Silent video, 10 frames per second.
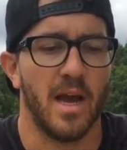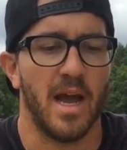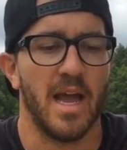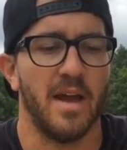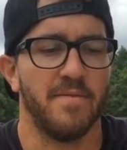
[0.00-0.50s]

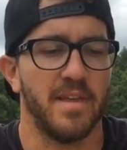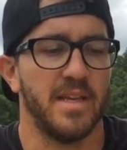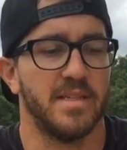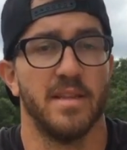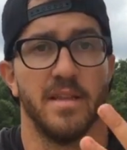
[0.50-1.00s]
I have
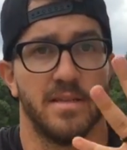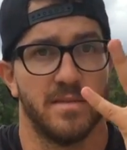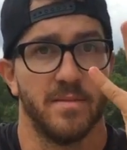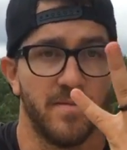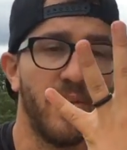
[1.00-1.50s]
things in
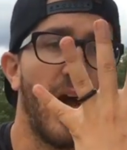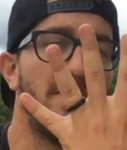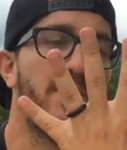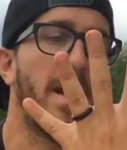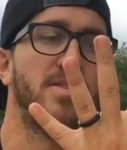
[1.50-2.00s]
this
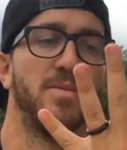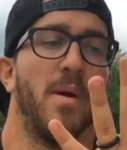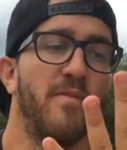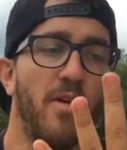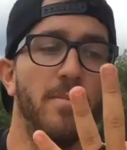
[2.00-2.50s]
5 spectrum
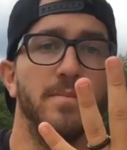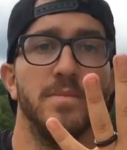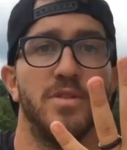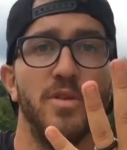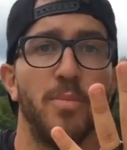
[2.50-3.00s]
from
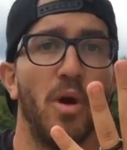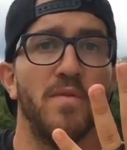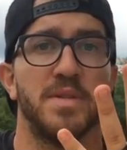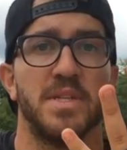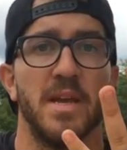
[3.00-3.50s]
super
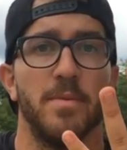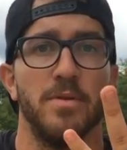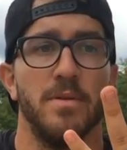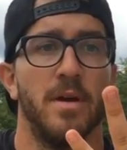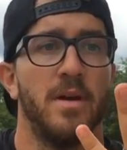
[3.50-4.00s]
overstable